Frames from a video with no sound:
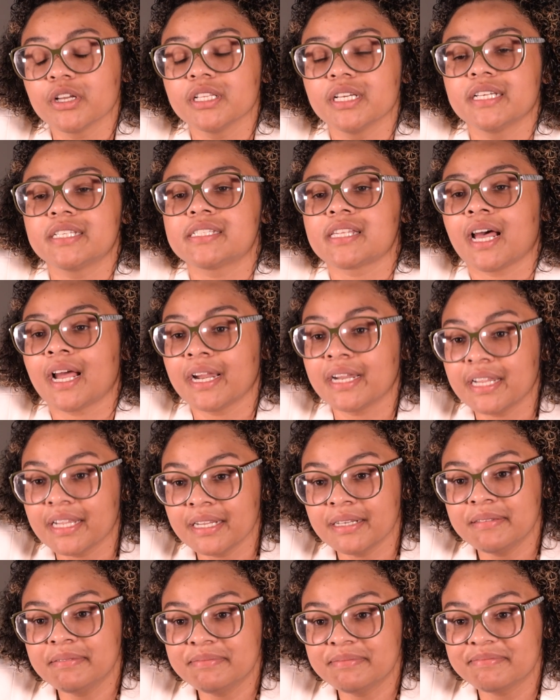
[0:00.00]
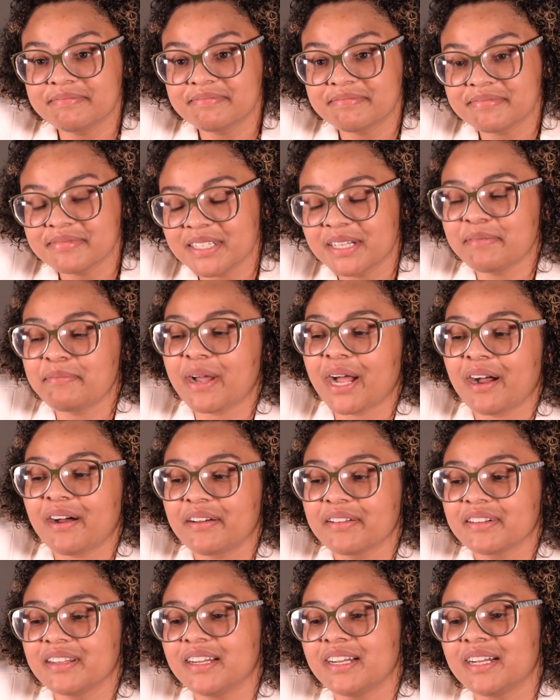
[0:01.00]
really excited
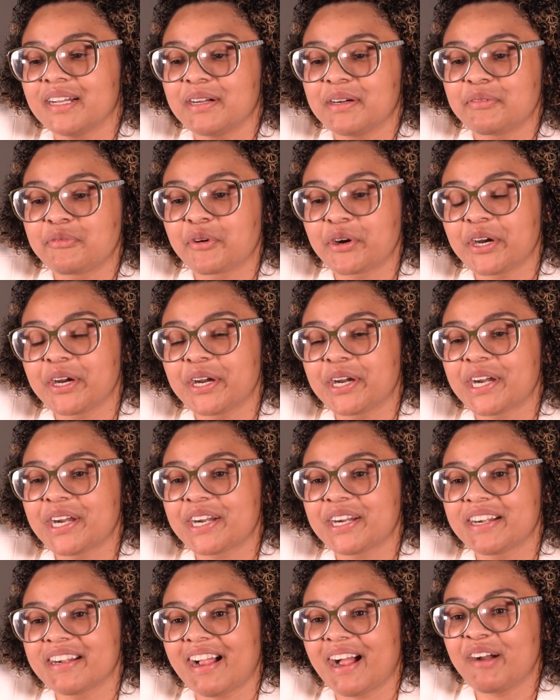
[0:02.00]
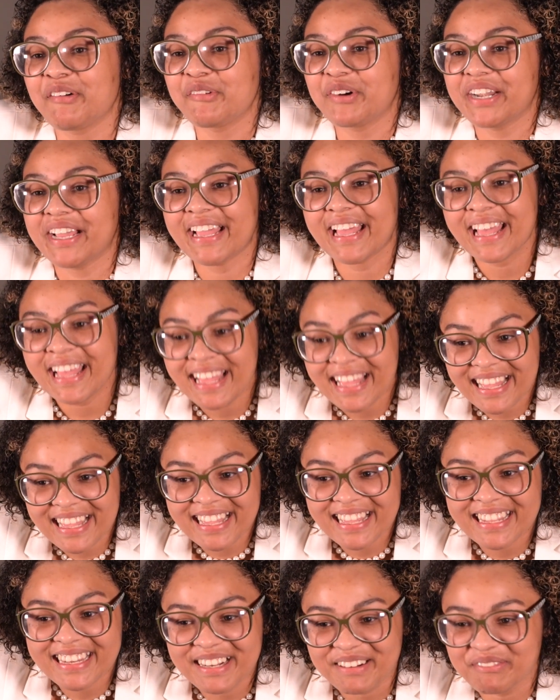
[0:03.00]
about where I want to
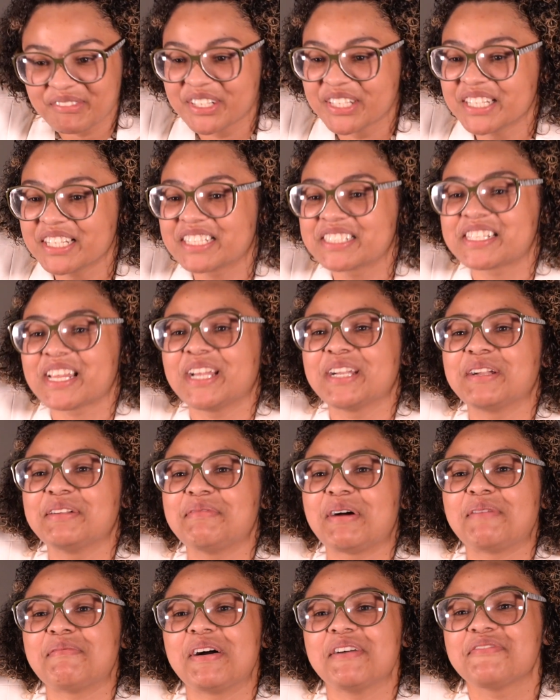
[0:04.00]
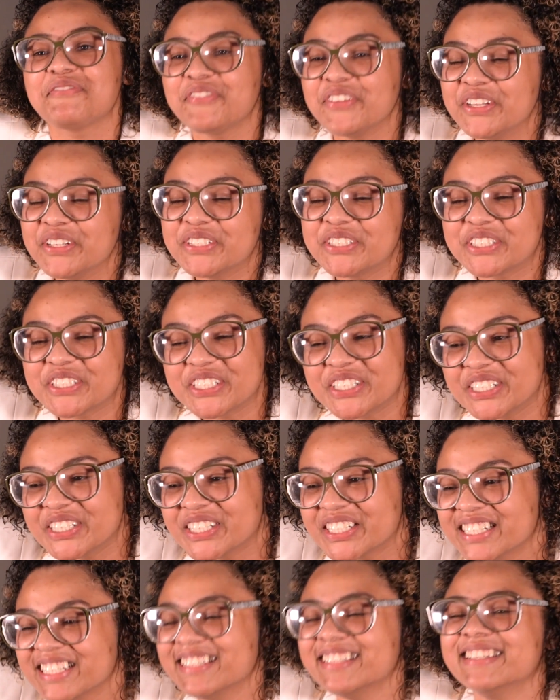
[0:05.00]
head. I'm really excited about my
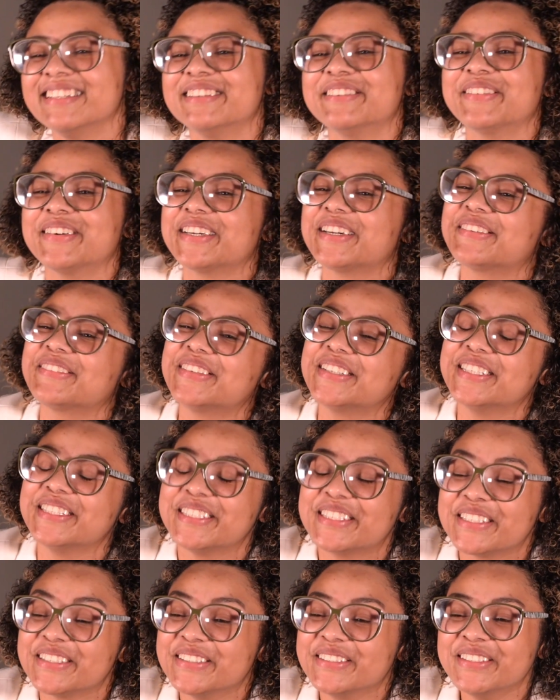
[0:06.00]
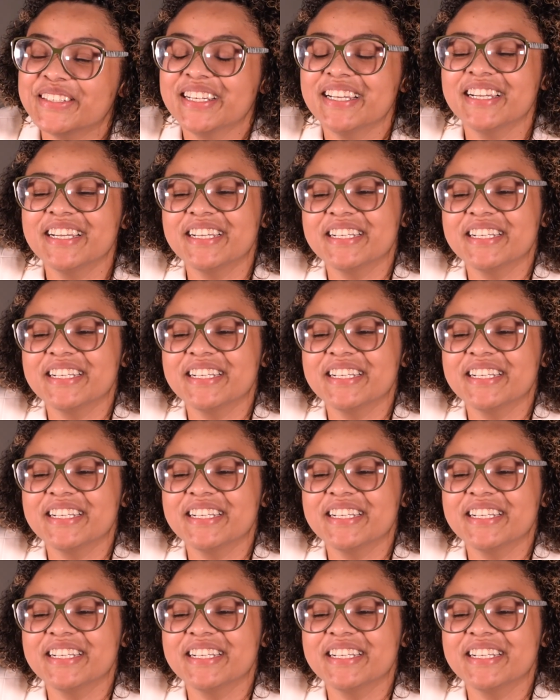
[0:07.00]
future and what I want to do.